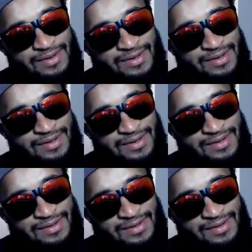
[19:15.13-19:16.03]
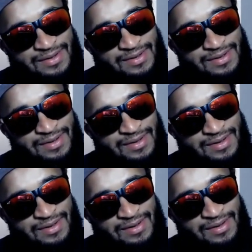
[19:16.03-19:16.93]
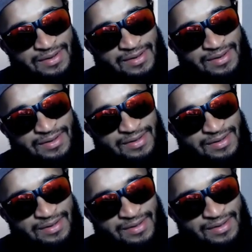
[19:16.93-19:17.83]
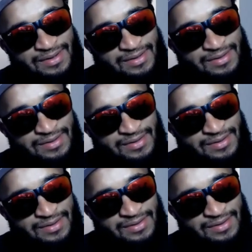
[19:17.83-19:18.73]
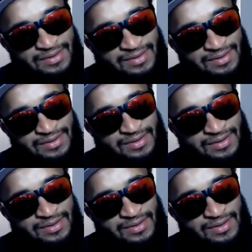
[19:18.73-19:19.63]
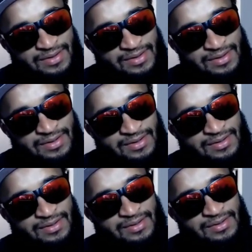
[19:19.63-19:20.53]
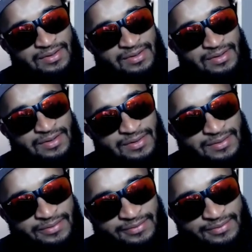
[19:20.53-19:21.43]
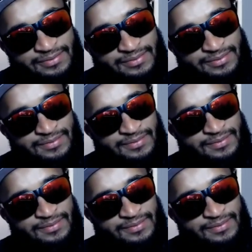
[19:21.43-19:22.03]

No words are spoken by the person on screen.